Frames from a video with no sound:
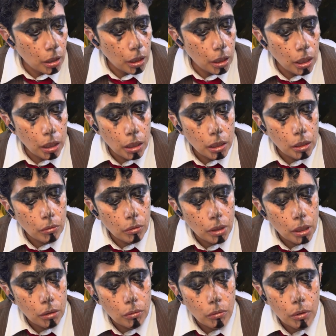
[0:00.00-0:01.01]
And
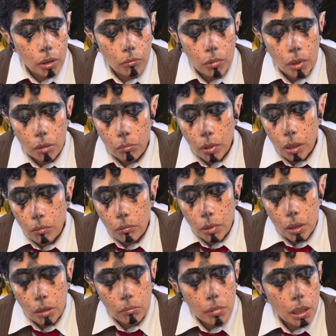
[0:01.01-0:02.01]
what
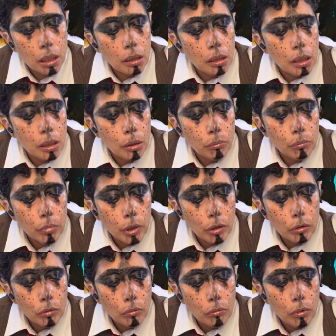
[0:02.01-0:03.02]
am I going to
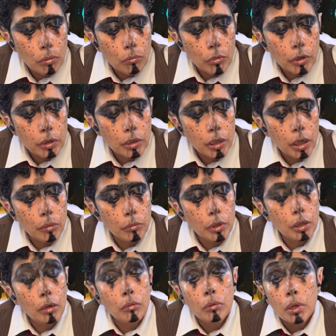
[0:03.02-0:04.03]
imbue one more time?
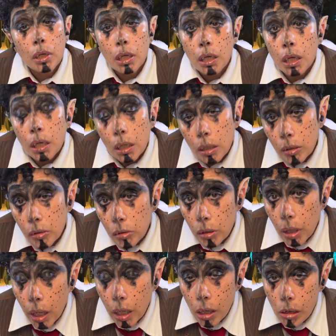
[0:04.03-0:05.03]
You know, there's a
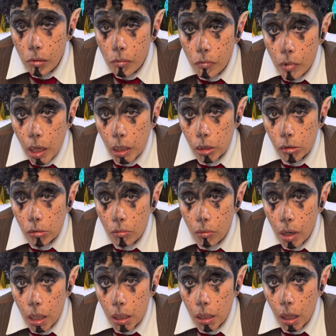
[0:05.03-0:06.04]
lot of unrest
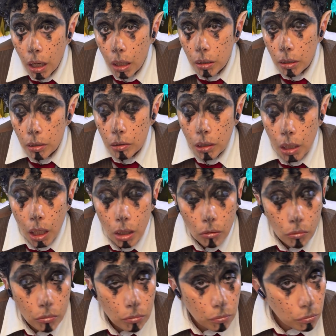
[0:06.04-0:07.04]
right now. There's a lot
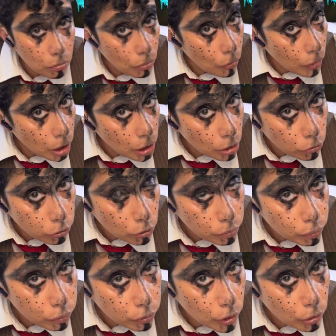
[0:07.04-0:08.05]
of wonderful
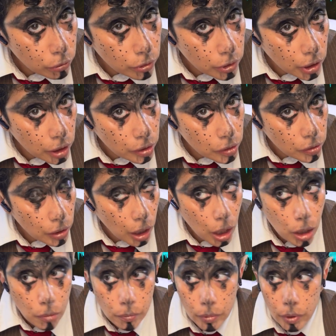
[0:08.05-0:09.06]
protests
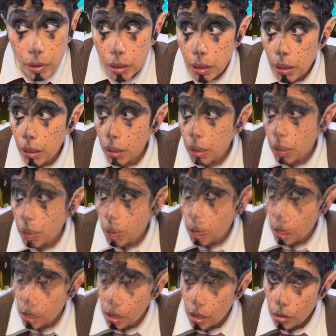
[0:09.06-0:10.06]

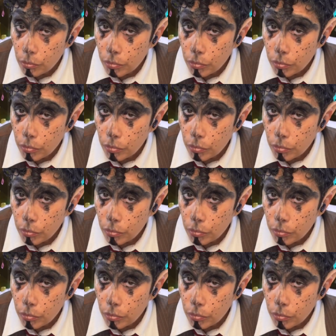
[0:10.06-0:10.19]
happening.